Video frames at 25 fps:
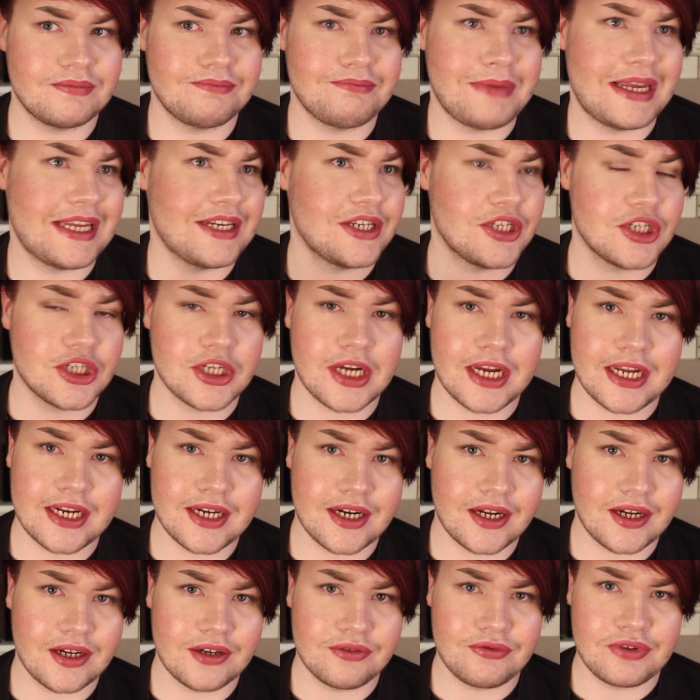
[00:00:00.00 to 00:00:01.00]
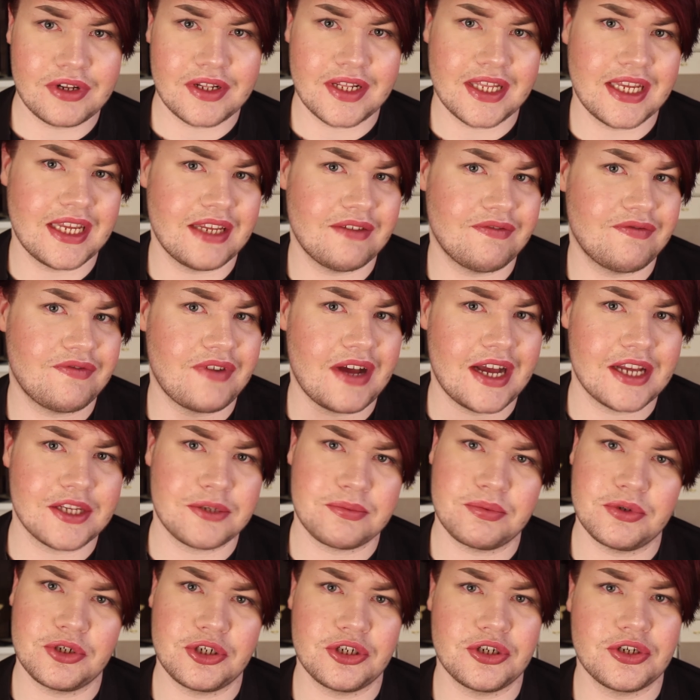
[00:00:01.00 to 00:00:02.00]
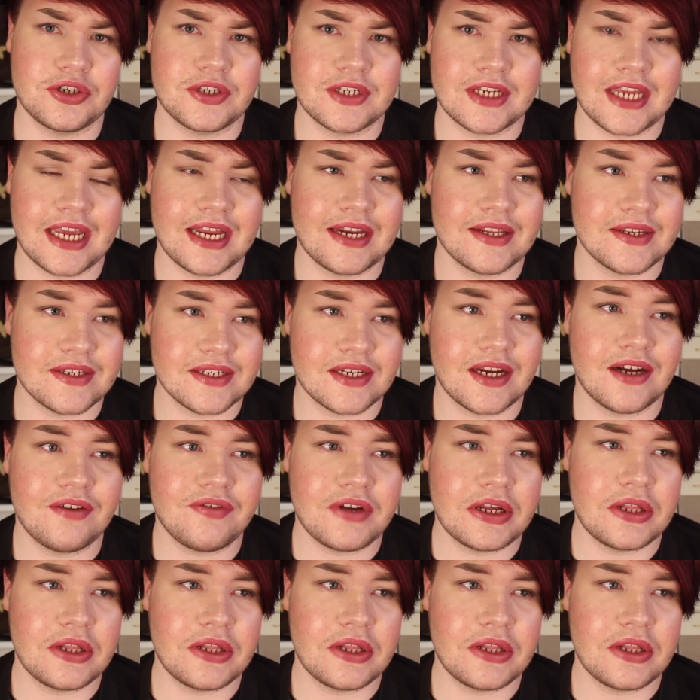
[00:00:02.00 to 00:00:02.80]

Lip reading: made in China, really fast produced kind of stuff.